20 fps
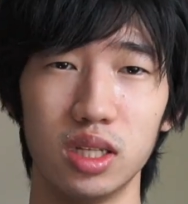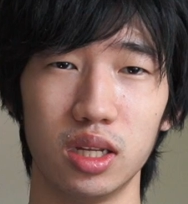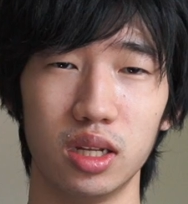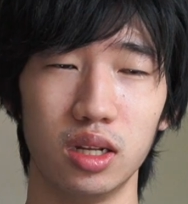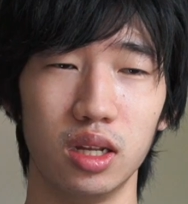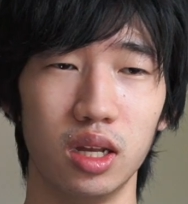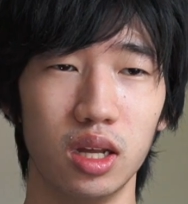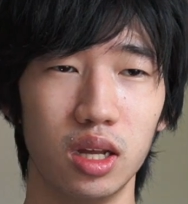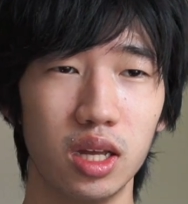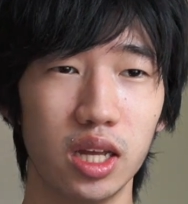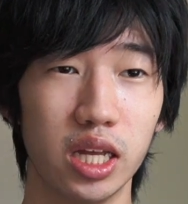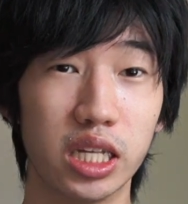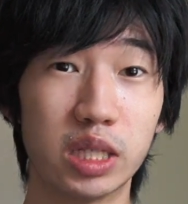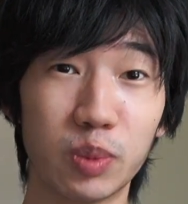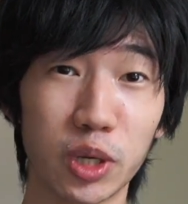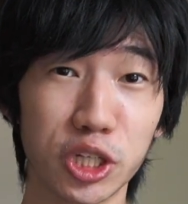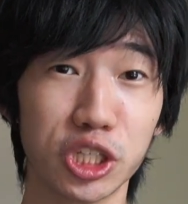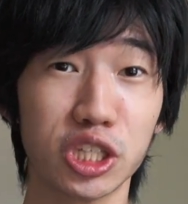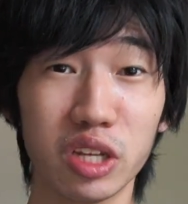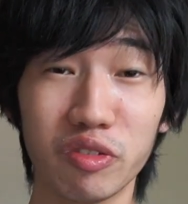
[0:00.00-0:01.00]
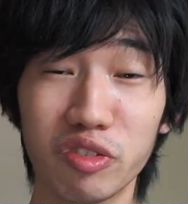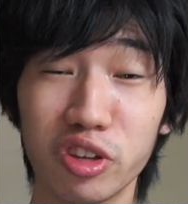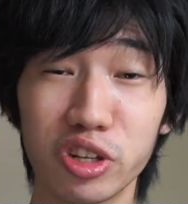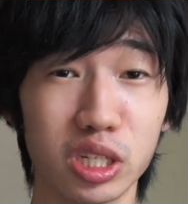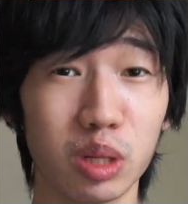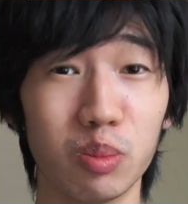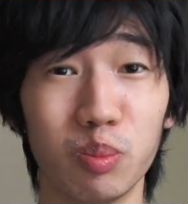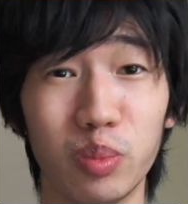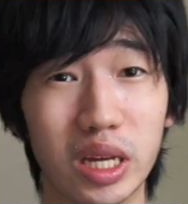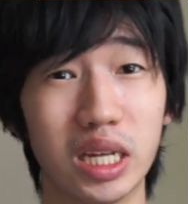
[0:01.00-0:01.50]
And especially if
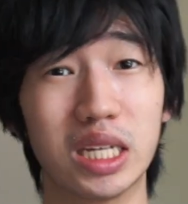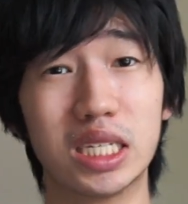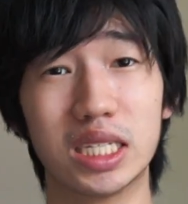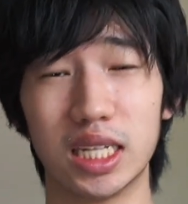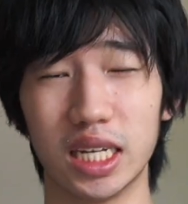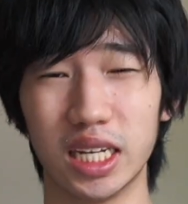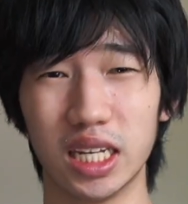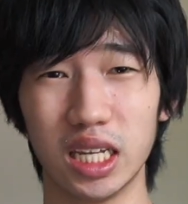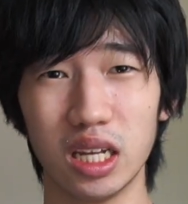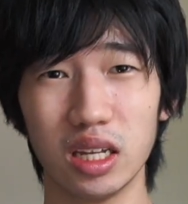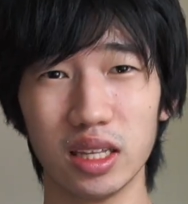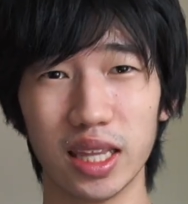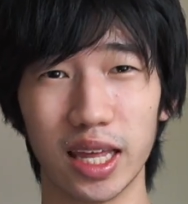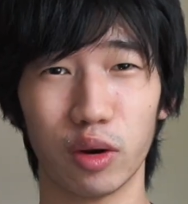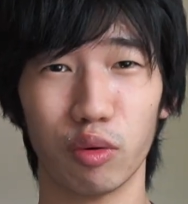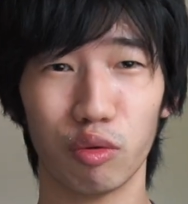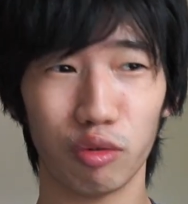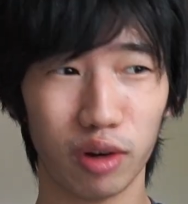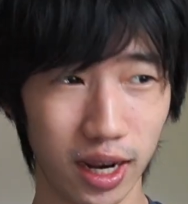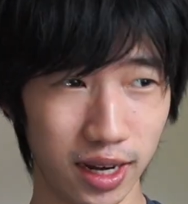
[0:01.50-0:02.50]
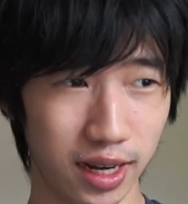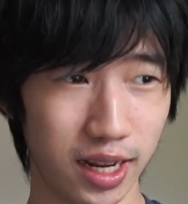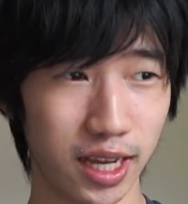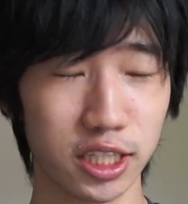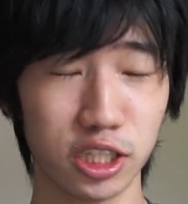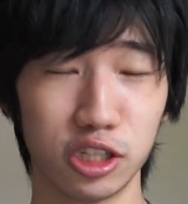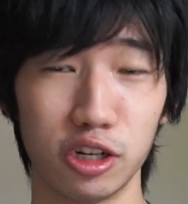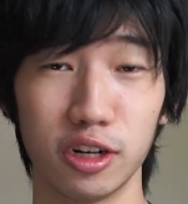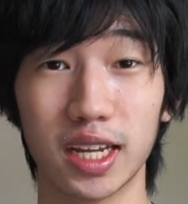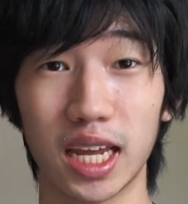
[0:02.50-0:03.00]
there's a big city like right
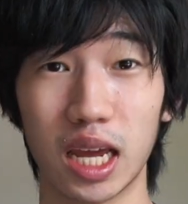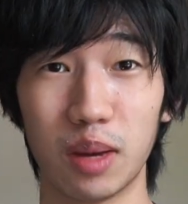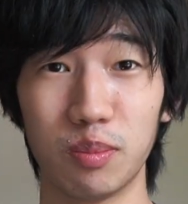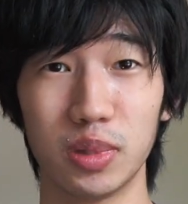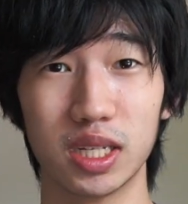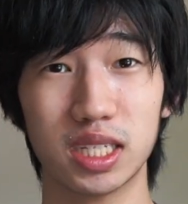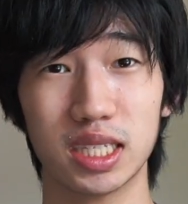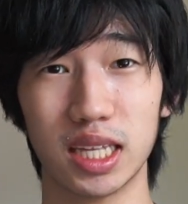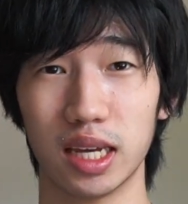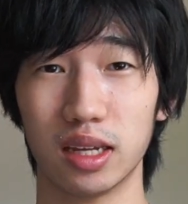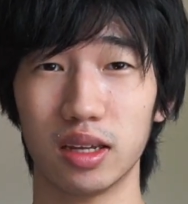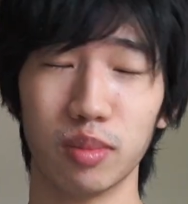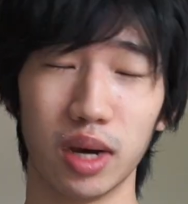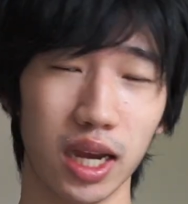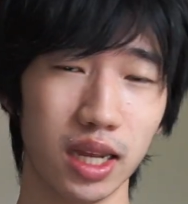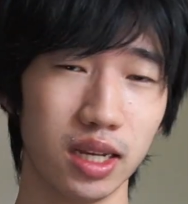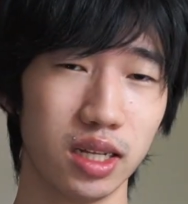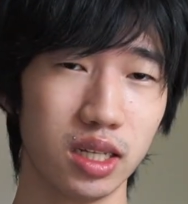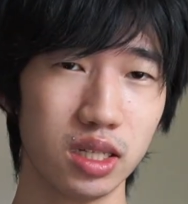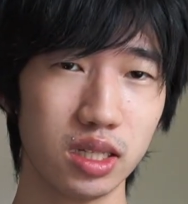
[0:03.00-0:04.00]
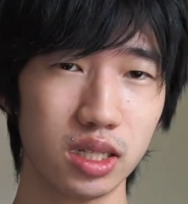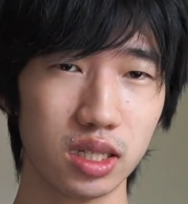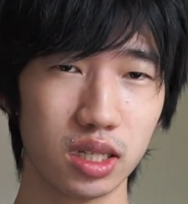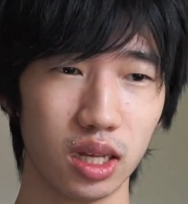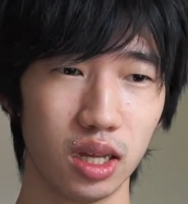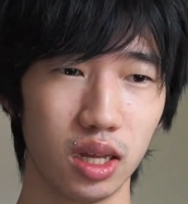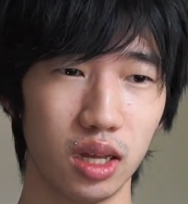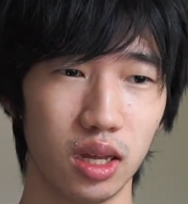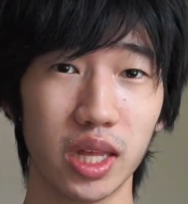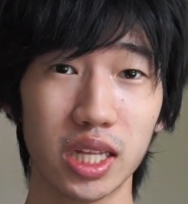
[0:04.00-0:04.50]
next to your campus like mine is,
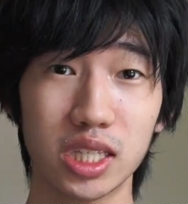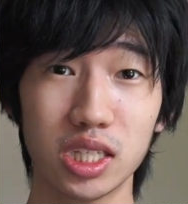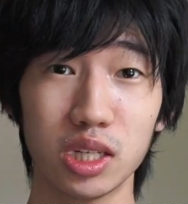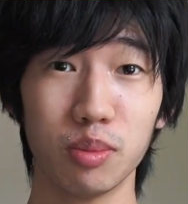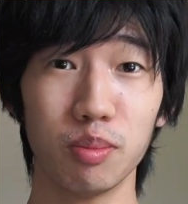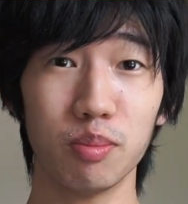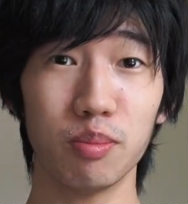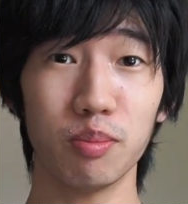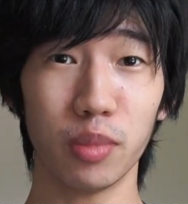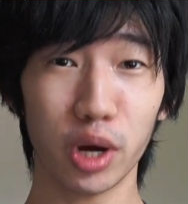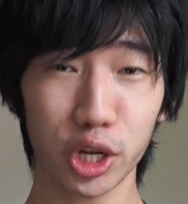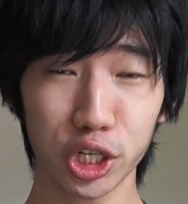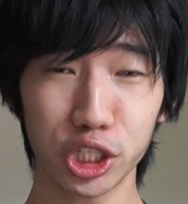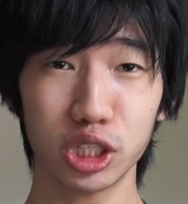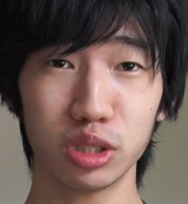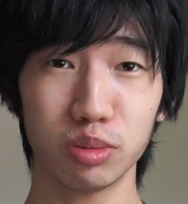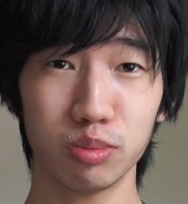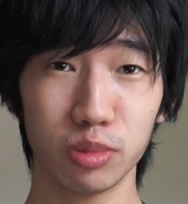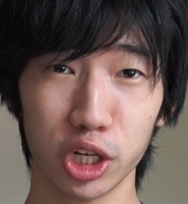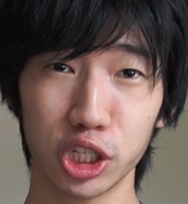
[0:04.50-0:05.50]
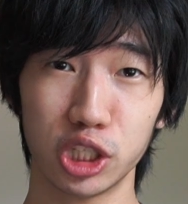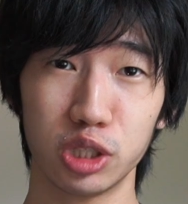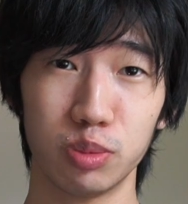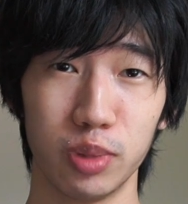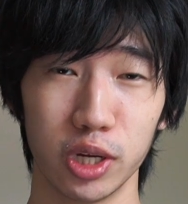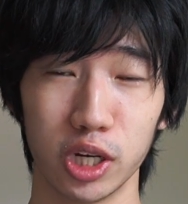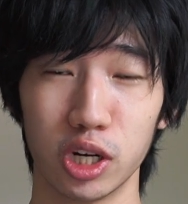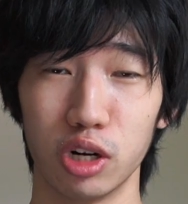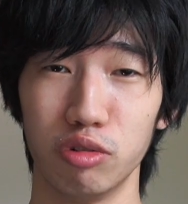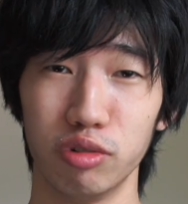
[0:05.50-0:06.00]
that's a much much
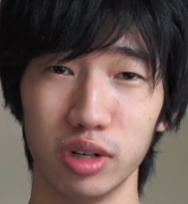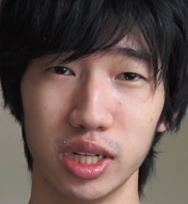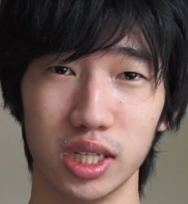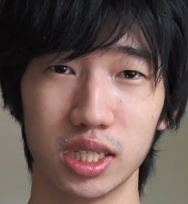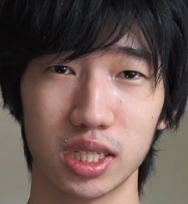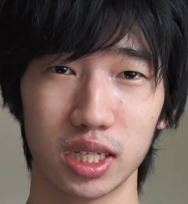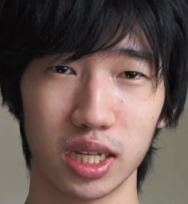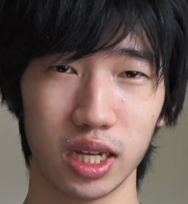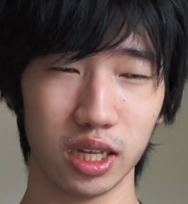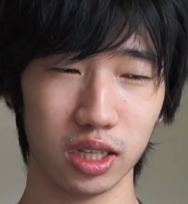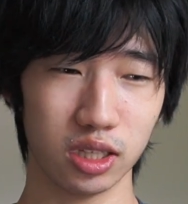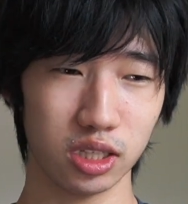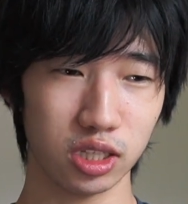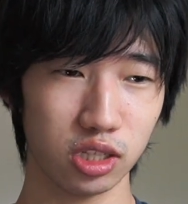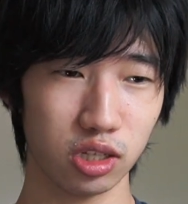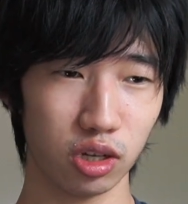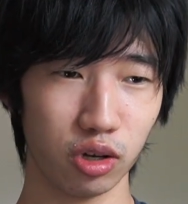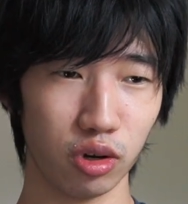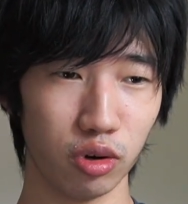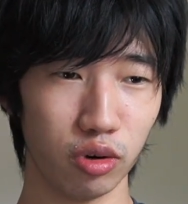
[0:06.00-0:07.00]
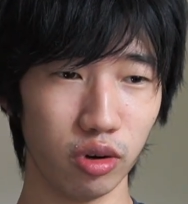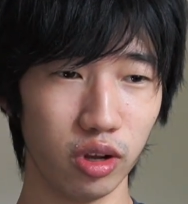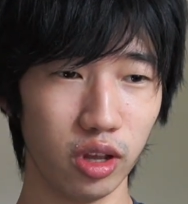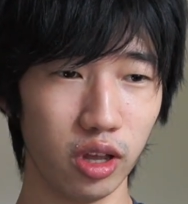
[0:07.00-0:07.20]
bigger risk. And so